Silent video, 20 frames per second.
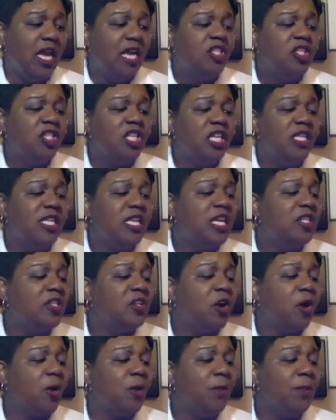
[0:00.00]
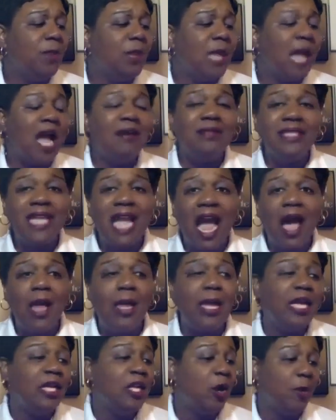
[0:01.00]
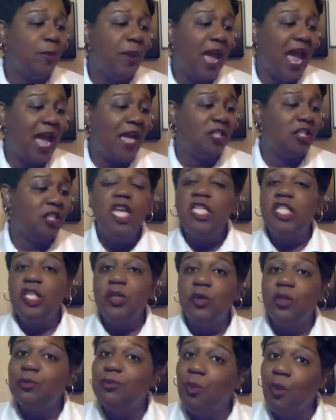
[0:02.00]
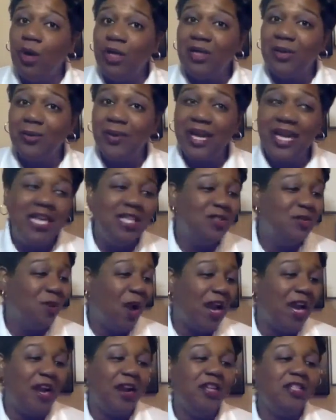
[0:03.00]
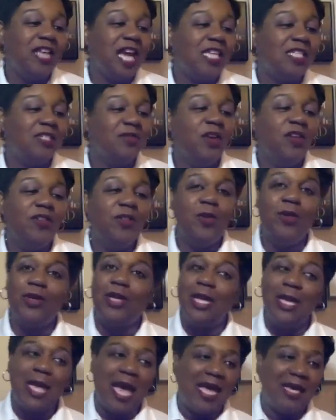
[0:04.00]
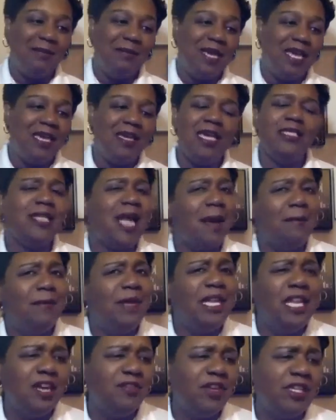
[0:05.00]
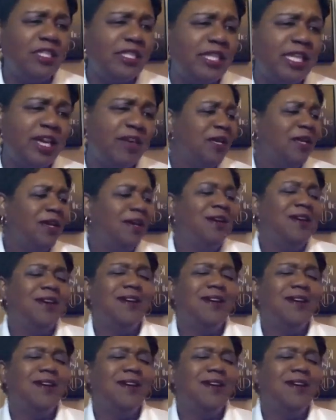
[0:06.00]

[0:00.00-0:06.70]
she is her lifestyle and her passion she was born and raised right here in jacksonville florida like me it's not many of us left